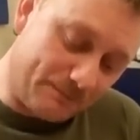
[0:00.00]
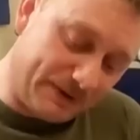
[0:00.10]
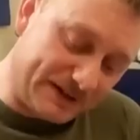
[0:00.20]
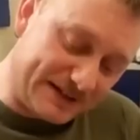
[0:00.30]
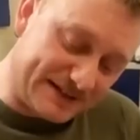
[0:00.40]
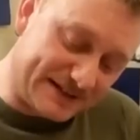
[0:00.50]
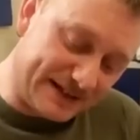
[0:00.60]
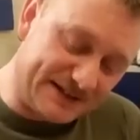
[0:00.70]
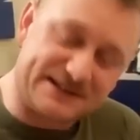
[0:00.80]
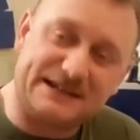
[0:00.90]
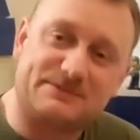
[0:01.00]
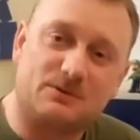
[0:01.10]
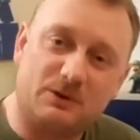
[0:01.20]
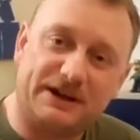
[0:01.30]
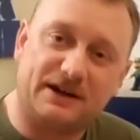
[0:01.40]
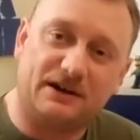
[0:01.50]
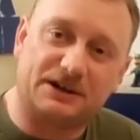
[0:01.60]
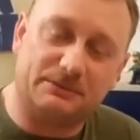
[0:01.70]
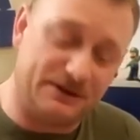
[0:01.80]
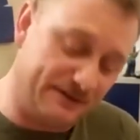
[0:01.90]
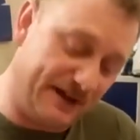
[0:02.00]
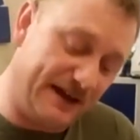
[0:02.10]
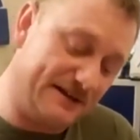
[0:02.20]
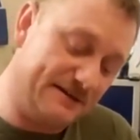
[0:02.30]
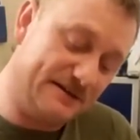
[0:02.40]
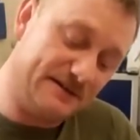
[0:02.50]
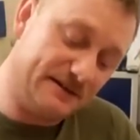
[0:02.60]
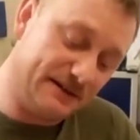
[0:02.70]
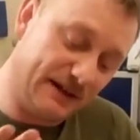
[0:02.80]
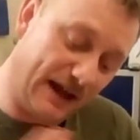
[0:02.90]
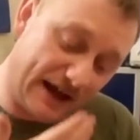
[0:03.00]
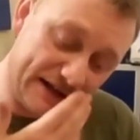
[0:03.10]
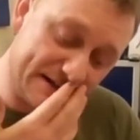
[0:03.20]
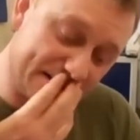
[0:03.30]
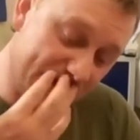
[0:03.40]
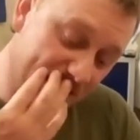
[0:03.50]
But it seems a weak argument then, and